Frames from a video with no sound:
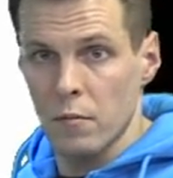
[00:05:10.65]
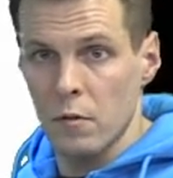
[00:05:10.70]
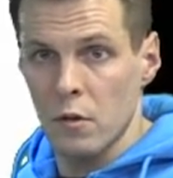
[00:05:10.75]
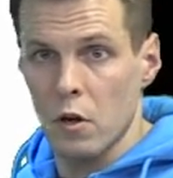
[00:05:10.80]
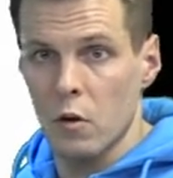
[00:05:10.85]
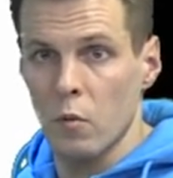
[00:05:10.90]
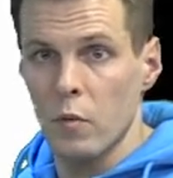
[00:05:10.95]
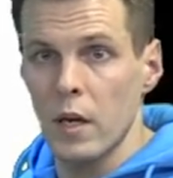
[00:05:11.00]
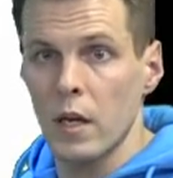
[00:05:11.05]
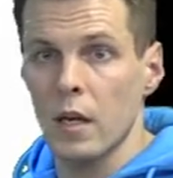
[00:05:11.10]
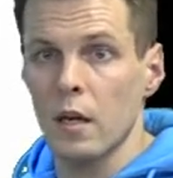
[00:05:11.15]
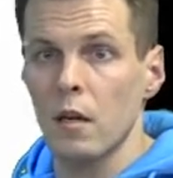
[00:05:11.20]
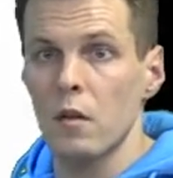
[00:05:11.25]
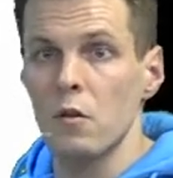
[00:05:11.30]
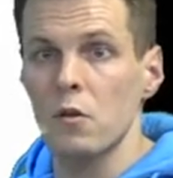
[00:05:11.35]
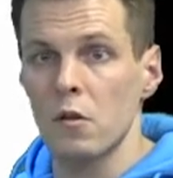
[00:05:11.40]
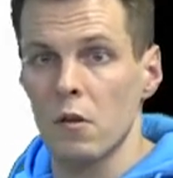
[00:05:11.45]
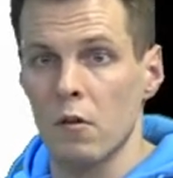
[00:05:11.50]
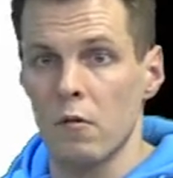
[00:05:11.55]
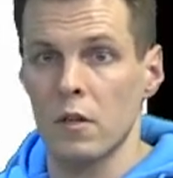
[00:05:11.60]
So we can
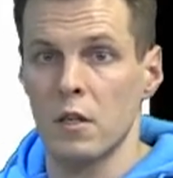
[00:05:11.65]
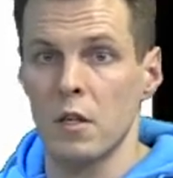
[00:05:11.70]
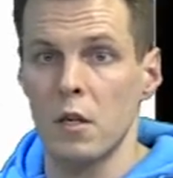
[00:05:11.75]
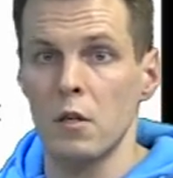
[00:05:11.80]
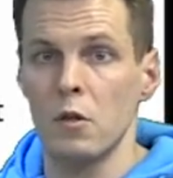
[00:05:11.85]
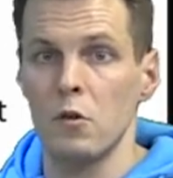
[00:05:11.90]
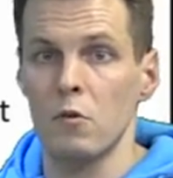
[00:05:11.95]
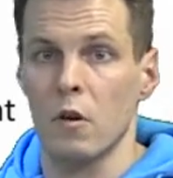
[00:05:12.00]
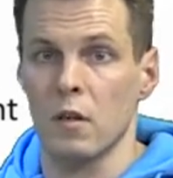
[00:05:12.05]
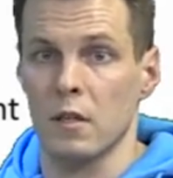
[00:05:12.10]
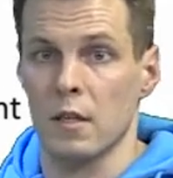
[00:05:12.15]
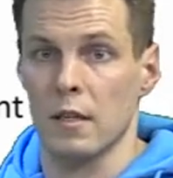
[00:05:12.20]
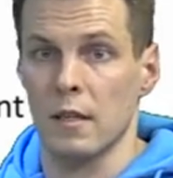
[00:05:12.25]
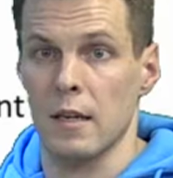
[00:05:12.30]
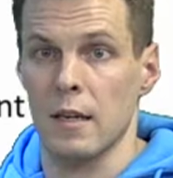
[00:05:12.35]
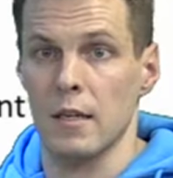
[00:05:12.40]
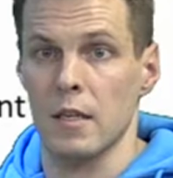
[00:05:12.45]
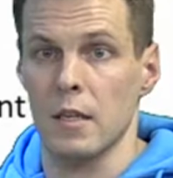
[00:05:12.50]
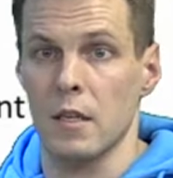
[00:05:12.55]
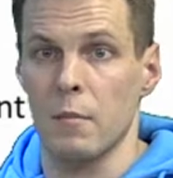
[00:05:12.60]
use the residuals as
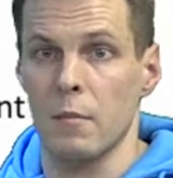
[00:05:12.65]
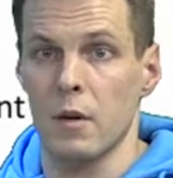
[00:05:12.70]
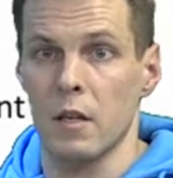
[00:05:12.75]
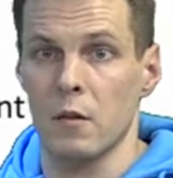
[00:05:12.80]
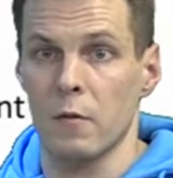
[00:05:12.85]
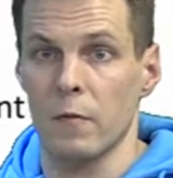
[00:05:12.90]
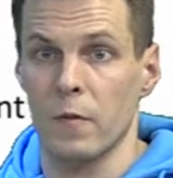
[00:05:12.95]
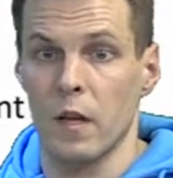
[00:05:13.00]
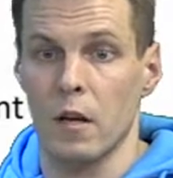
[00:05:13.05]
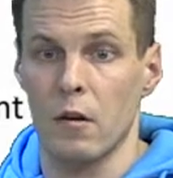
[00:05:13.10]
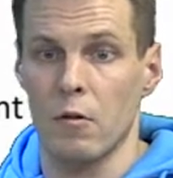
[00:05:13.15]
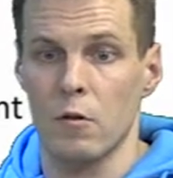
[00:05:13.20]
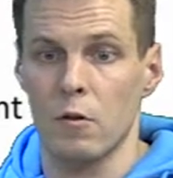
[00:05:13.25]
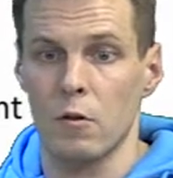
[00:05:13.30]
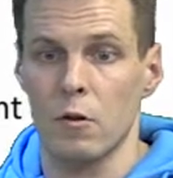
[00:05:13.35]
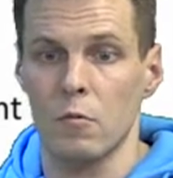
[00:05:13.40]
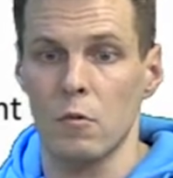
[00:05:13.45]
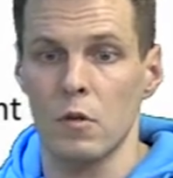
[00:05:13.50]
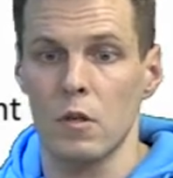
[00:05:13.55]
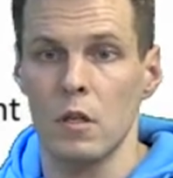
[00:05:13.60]
estimates of the error
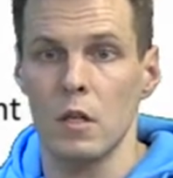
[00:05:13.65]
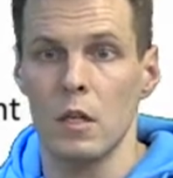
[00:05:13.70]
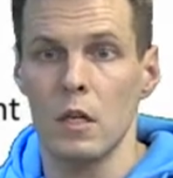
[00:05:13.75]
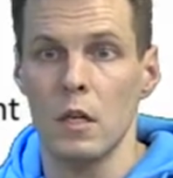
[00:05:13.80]
terms.